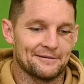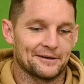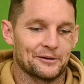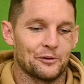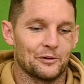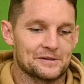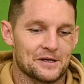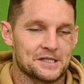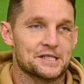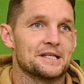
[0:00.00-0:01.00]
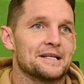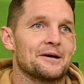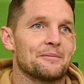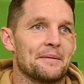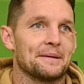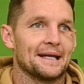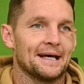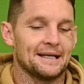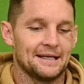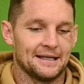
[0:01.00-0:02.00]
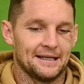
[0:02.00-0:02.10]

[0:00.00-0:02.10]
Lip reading: for the call because I was itching to tell mum and dad.